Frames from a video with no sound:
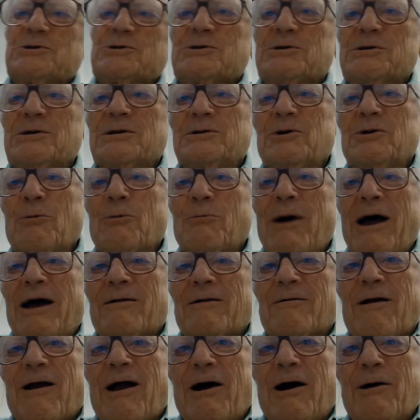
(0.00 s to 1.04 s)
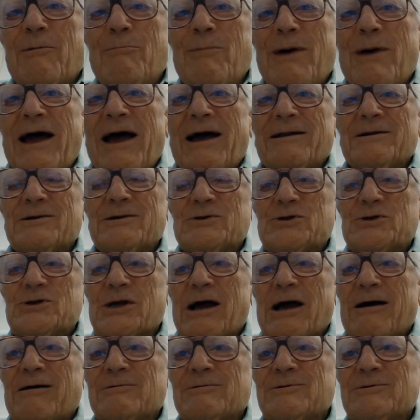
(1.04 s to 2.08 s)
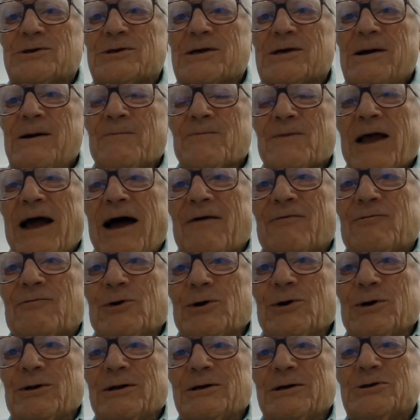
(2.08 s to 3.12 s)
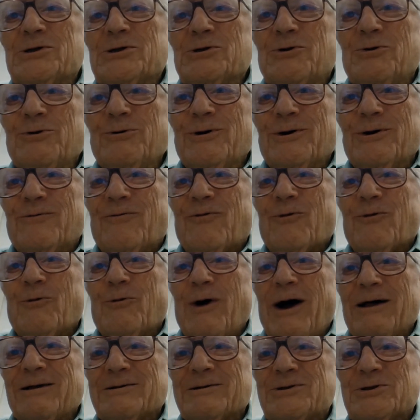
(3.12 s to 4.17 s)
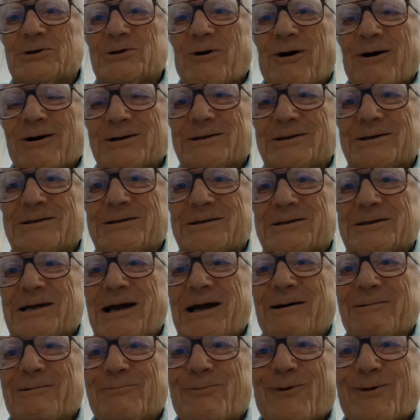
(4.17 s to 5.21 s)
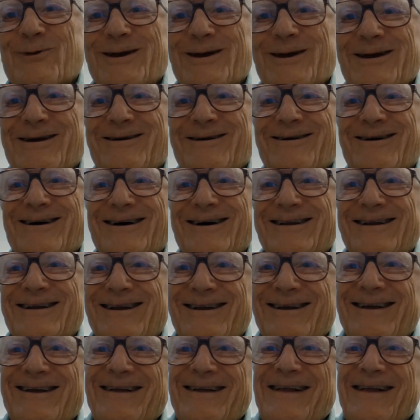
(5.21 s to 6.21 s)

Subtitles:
is that no matter how bad it sounds, after you listen to it for a while, it starts to sound pretty good.